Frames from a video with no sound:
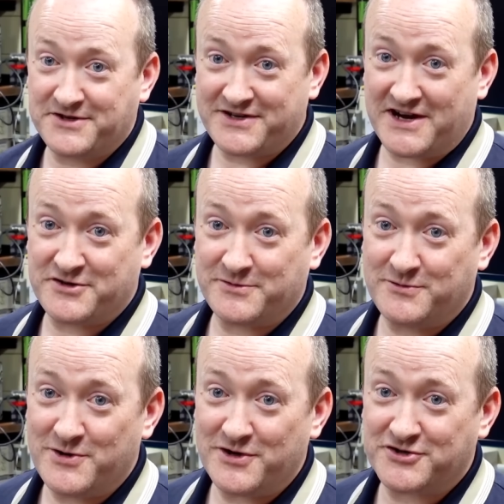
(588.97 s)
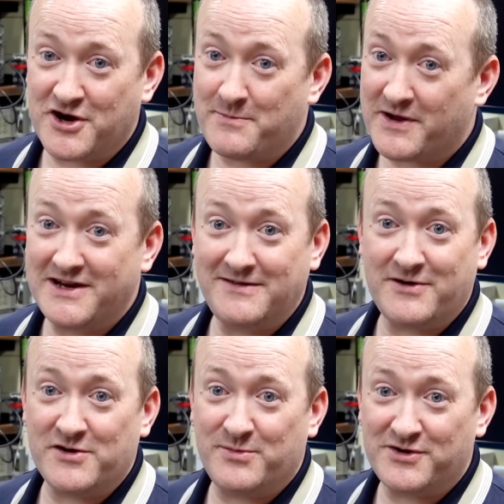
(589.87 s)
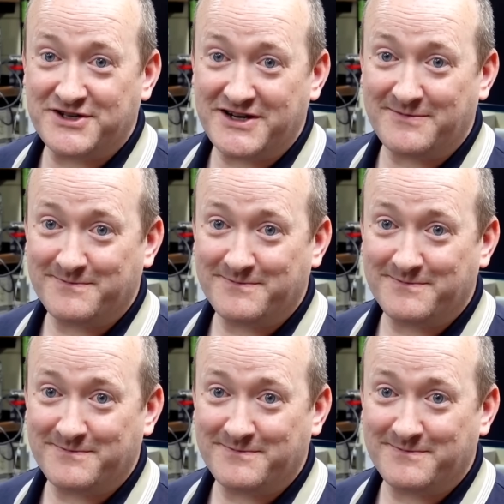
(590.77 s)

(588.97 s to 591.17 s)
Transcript: to set up your workshop, even on a budget,